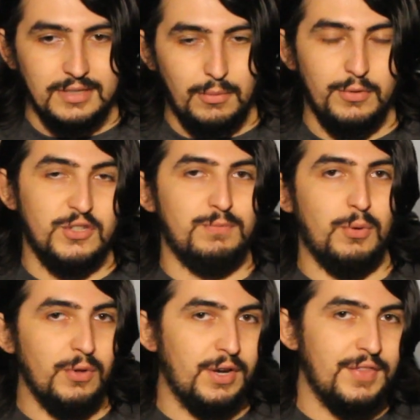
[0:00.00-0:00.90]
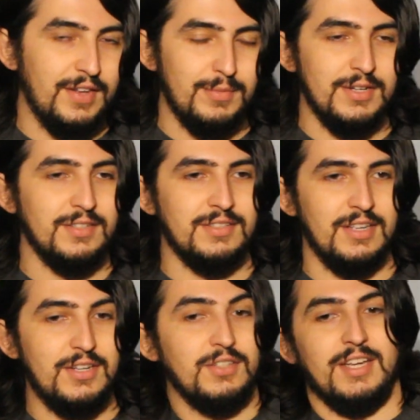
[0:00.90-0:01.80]
I won't really spoil anything, but
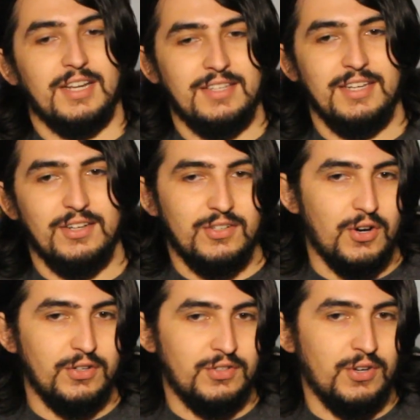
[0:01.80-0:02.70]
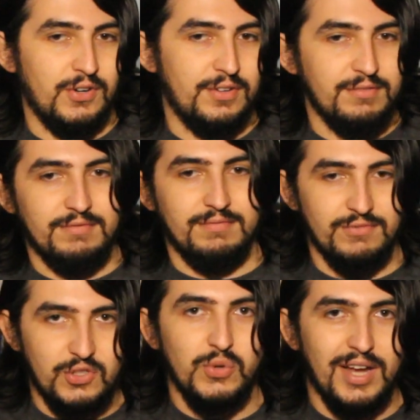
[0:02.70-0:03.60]
it does kind of take a dark turn
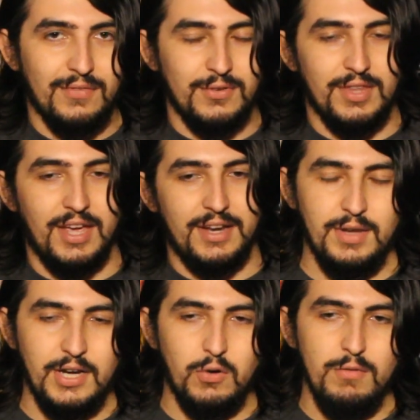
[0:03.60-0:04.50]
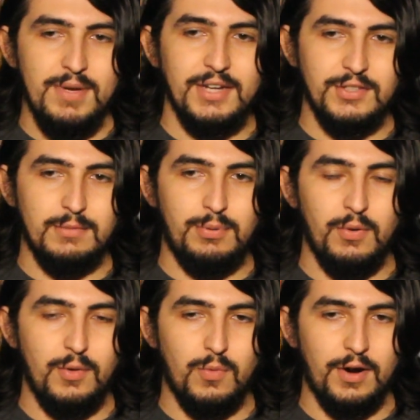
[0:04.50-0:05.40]
soon after that. But yeah, going back to the
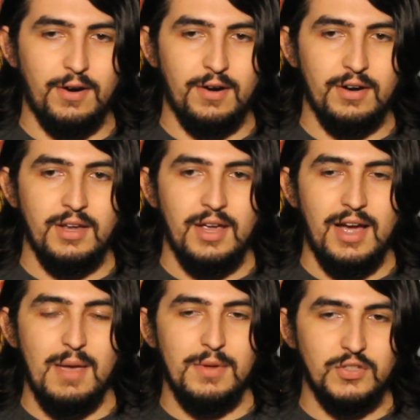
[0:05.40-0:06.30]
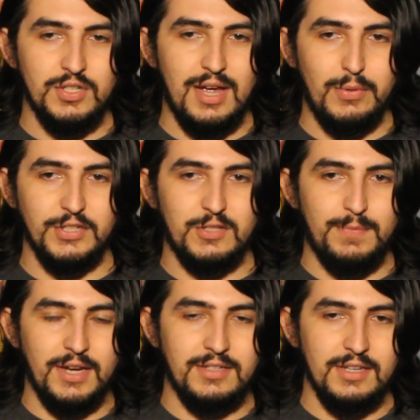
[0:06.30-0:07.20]
point where I mentioned I was
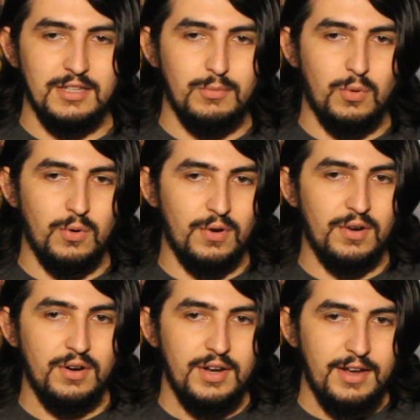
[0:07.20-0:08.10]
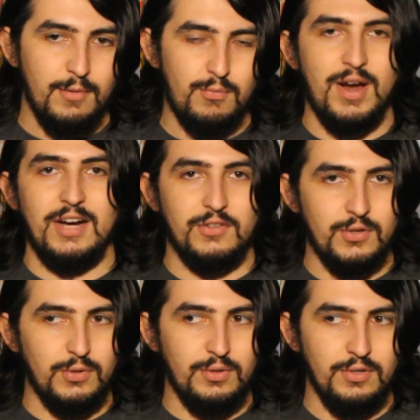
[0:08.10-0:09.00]
expecting the more
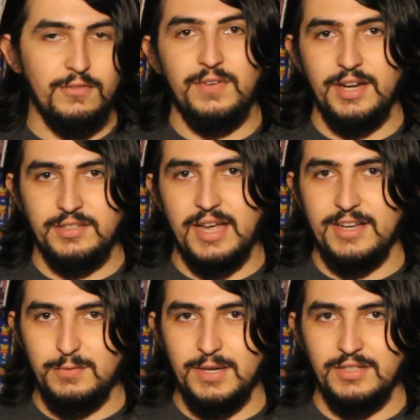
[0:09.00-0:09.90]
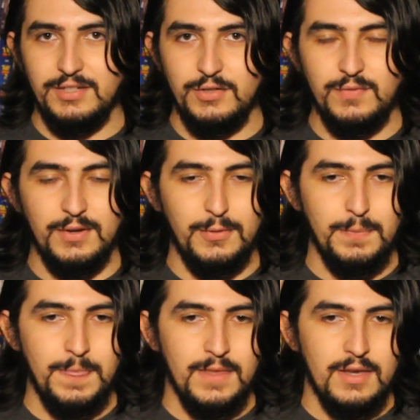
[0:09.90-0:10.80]
practical effects aspect to this film,